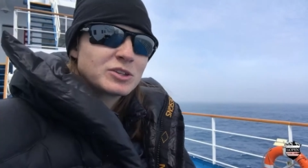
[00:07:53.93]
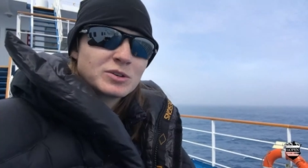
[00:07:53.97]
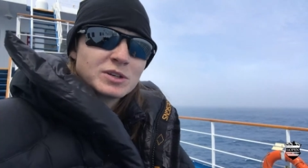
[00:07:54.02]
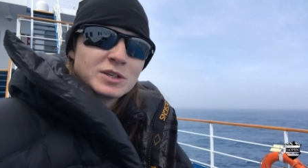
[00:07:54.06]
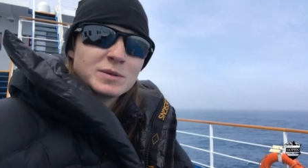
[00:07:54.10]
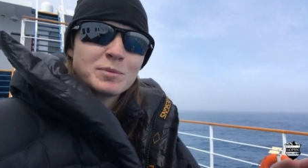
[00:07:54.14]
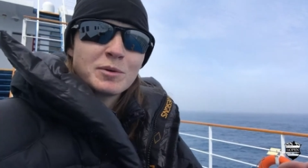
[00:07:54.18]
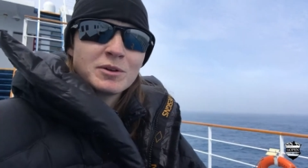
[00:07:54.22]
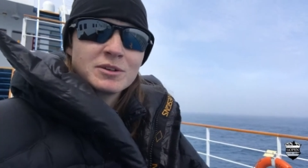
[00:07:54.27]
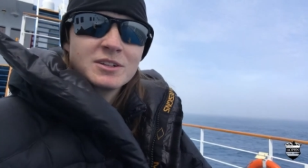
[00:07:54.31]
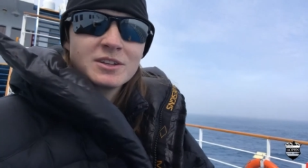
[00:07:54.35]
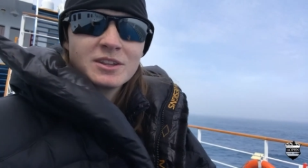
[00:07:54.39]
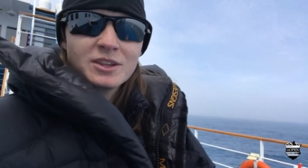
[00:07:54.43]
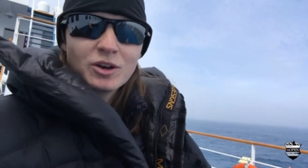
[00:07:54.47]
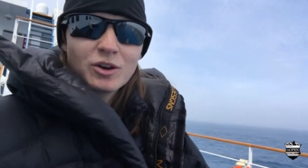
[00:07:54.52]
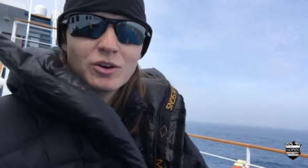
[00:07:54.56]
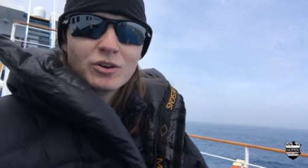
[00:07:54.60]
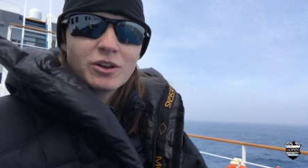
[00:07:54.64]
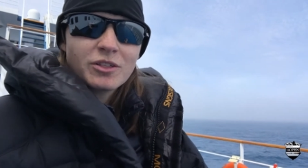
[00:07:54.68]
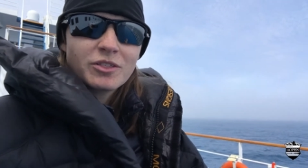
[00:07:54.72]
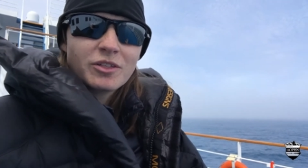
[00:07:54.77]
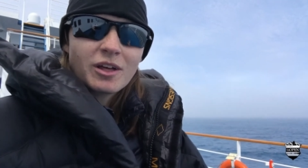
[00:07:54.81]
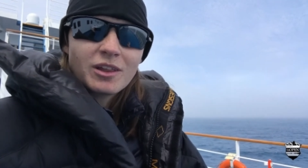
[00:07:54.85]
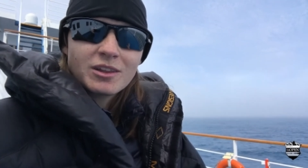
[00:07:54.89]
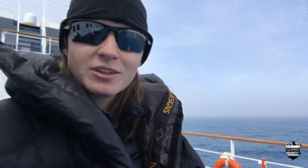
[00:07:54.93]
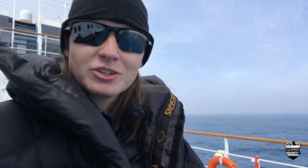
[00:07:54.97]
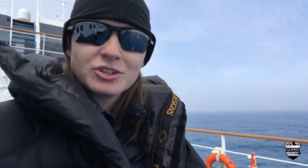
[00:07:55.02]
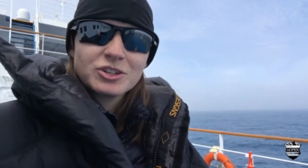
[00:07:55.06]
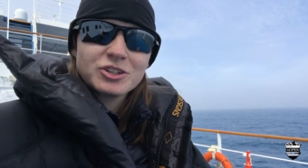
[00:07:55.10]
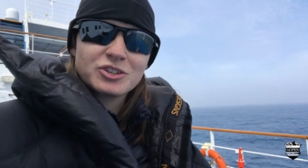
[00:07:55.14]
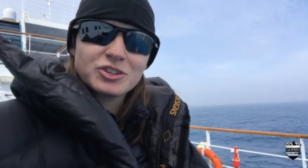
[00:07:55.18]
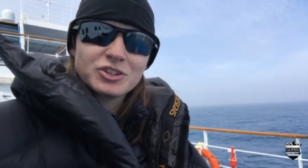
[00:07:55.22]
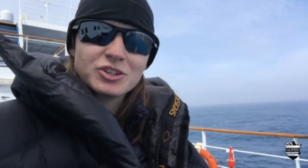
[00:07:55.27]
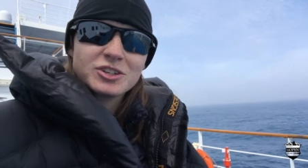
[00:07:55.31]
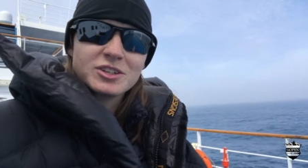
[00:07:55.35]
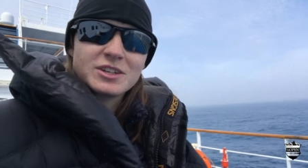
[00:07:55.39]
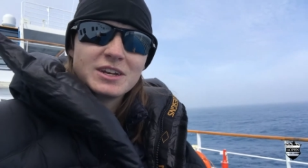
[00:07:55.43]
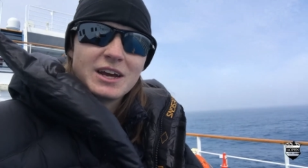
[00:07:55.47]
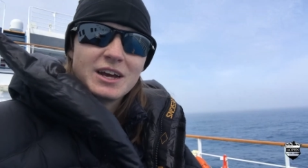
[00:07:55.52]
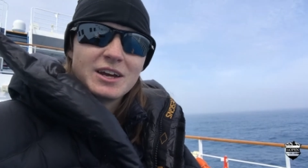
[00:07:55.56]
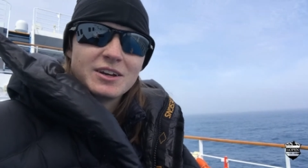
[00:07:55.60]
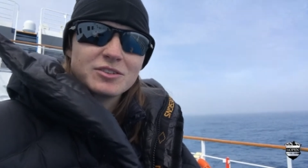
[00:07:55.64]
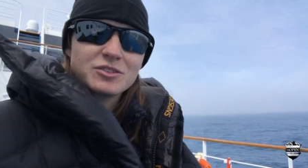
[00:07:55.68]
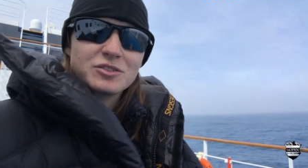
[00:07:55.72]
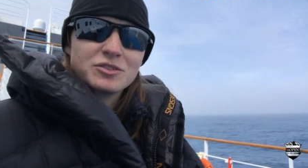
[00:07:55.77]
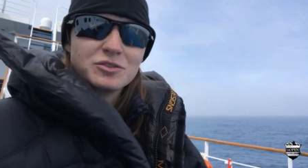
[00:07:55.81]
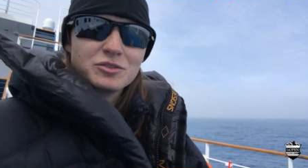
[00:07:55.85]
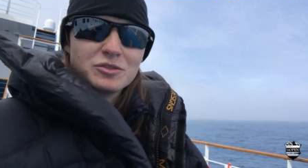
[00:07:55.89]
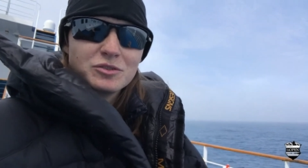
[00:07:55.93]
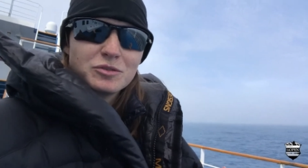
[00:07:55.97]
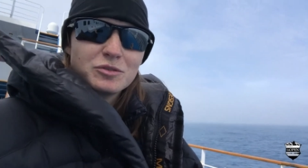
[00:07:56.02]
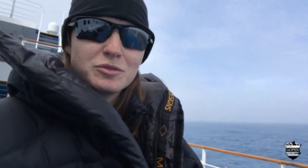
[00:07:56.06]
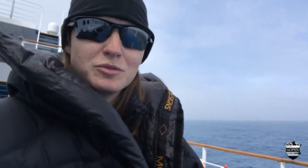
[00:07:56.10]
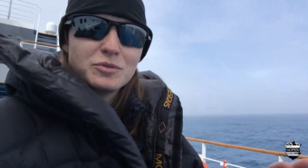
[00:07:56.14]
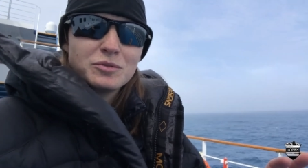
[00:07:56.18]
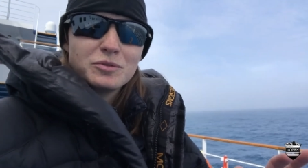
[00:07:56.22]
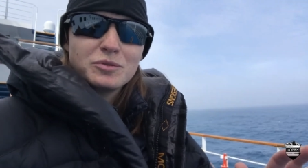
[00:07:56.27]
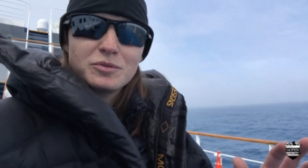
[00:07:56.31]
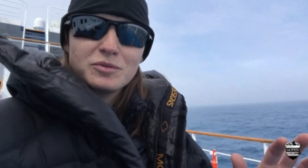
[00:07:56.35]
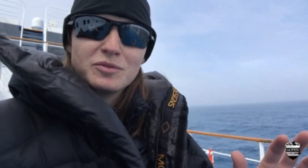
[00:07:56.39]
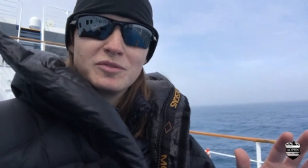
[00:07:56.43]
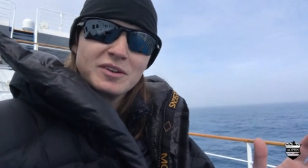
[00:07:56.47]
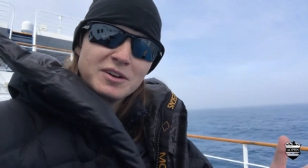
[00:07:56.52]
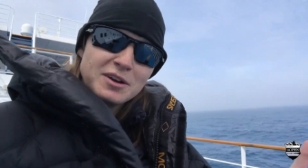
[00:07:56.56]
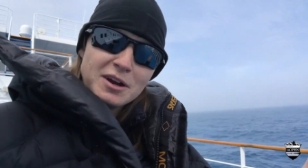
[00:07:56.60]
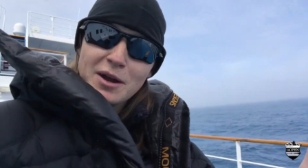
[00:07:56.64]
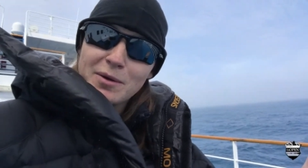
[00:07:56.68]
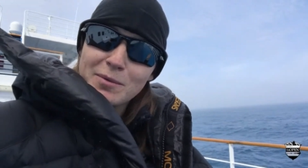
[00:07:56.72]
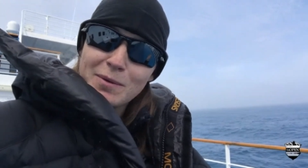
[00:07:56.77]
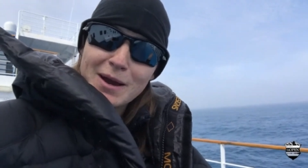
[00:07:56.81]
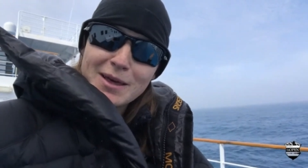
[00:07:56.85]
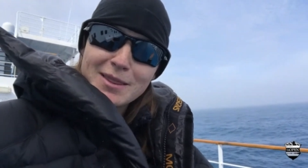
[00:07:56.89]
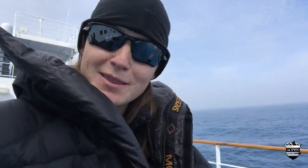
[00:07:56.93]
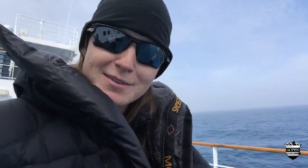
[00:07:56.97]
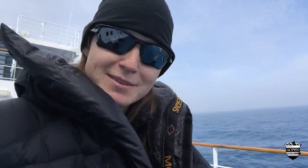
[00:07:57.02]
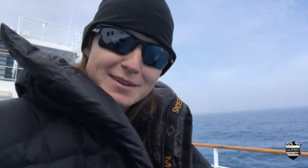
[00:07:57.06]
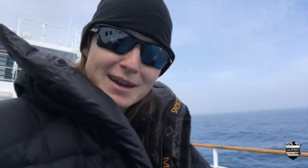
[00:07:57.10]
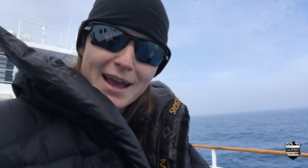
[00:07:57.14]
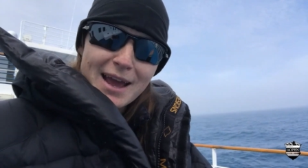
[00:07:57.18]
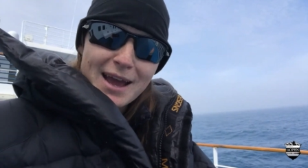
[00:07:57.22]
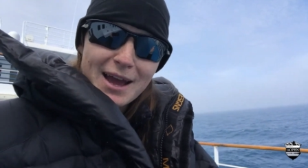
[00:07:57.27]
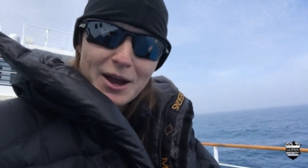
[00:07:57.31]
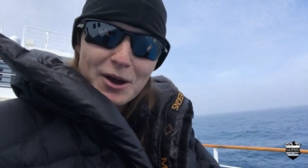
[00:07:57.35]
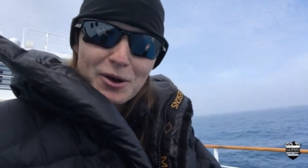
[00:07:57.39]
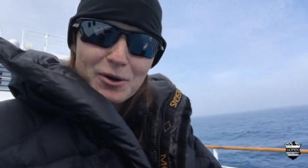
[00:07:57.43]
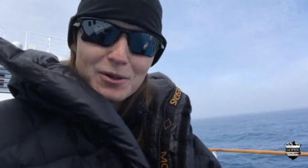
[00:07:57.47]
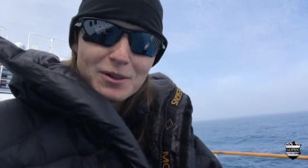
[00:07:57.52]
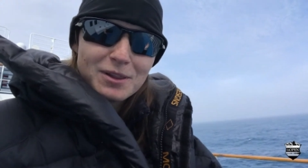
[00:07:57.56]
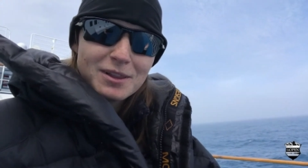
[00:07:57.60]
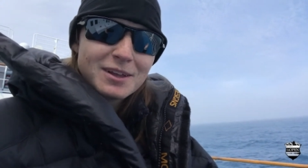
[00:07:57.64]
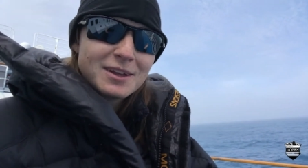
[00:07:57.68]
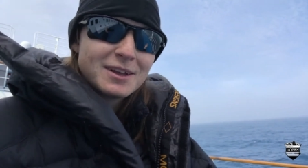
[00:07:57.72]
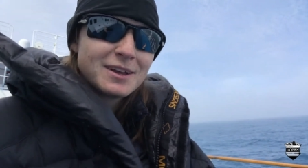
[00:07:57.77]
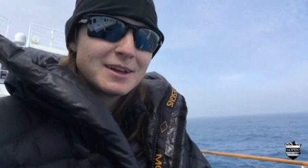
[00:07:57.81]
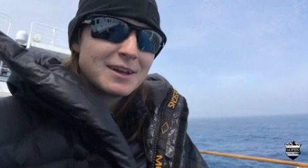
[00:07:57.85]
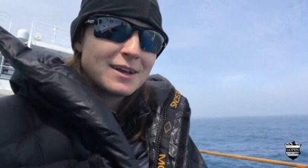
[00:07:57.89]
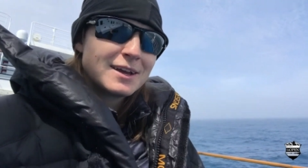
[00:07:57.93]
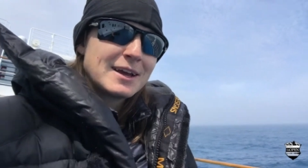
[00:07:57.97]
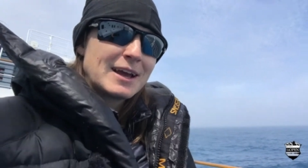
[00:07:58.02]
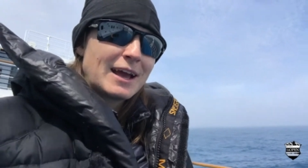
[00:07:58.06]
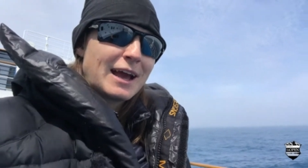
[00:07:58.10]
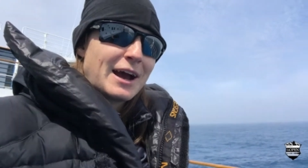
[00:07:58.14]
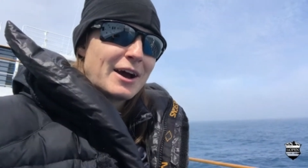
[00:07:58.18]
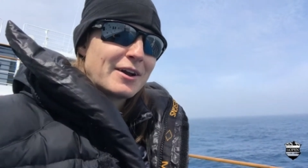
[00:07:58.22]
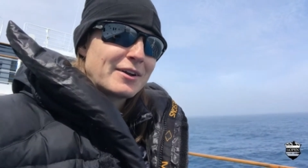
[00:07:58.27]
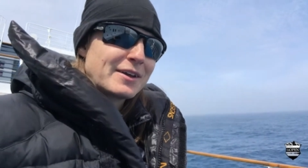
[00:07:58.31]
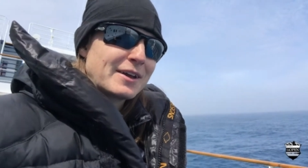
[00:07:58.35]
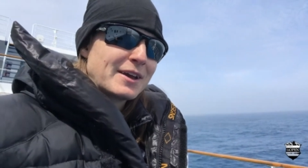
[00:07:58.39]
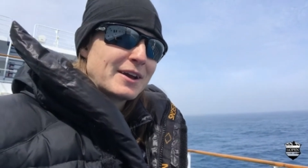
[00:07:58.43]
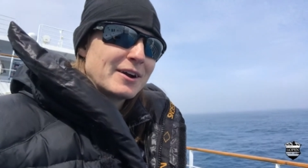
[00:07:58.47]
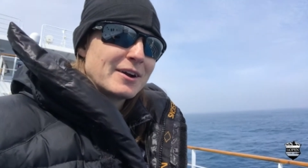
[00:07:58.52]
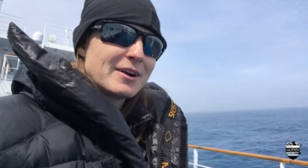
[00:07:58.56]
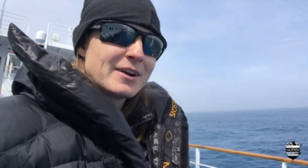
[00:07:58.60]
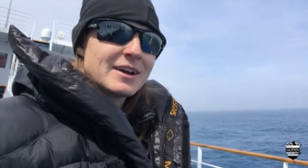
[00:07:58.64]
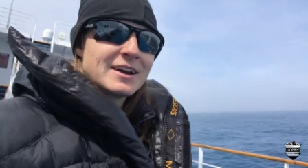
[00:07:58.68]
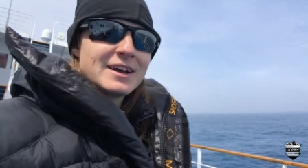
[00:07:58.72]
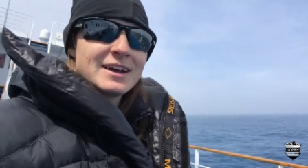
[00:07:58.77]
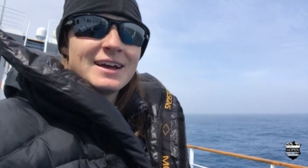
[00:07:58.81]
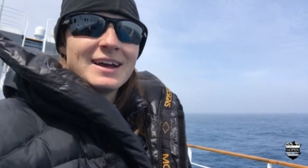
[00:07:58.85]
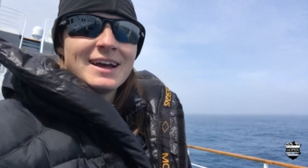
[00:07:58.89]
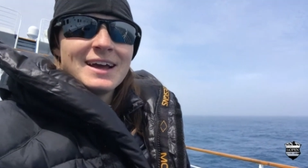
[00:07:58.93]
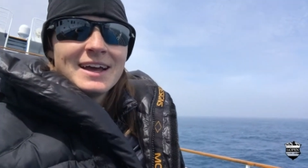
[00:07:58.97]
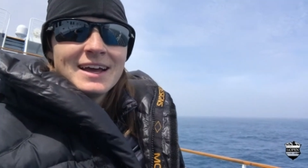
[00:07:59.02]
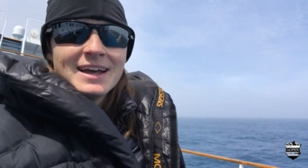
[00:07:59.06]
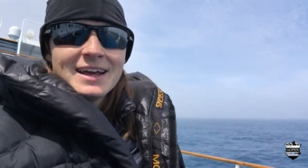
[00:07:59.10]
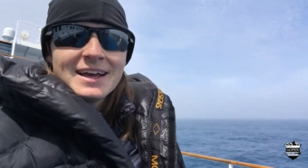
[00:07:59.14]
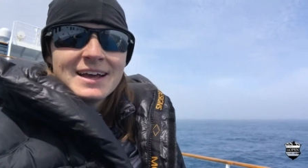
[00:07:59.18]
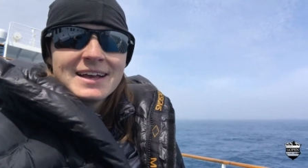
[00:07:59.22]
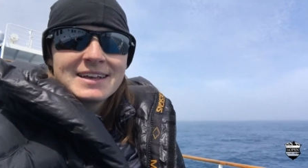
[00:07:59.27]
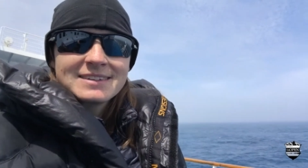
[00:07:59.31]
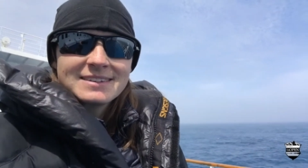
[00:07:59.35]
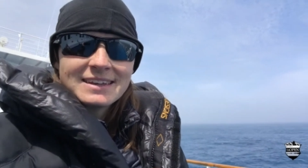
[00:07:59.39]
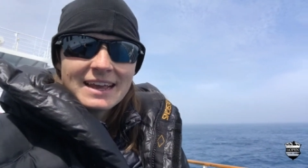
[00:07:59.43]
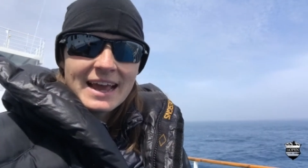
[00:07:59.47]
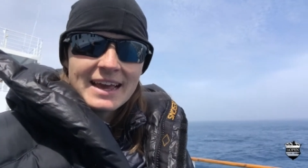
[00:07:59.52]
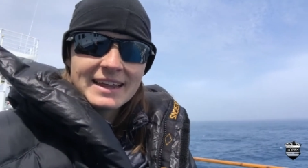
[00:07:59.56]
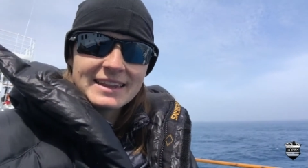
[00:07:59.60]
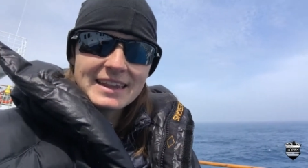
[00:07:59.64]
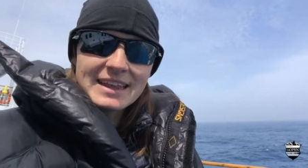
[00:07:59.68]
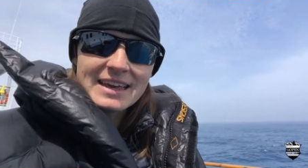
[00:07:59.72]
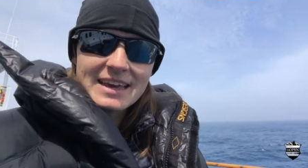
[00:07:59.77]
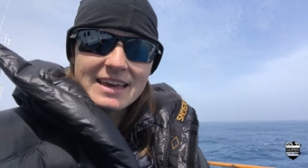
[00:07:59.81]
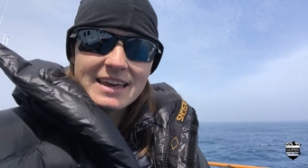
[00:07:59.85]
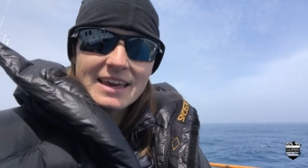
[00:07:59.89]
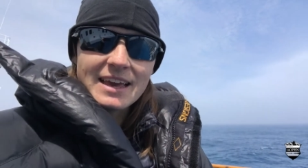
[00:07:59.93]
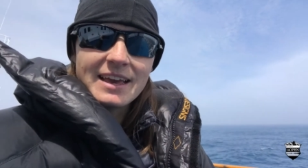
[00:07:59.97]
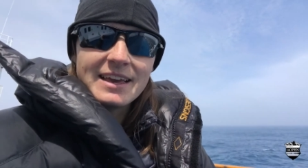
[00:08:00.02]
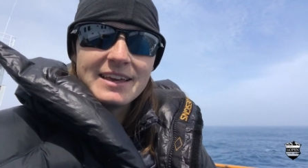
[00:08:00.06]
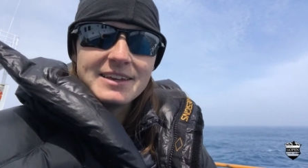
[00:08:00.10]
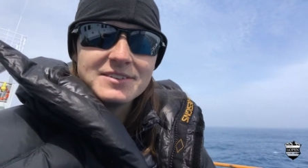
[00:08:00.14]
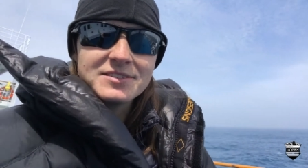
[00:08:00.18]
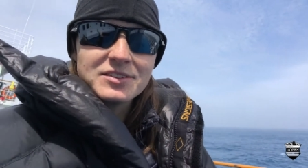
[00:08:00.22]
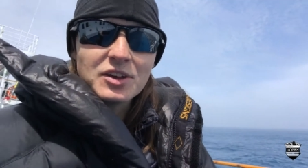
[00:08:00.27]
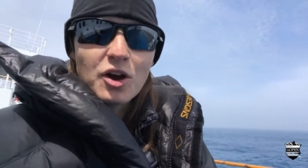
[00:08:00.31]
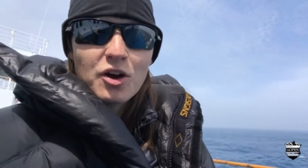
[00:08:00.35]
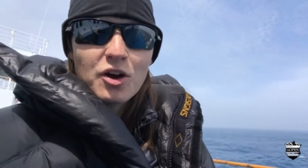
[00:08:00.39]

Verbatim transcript: So I spoke to the ornithologist just now to figure out why there's an owl out here Sadly, he's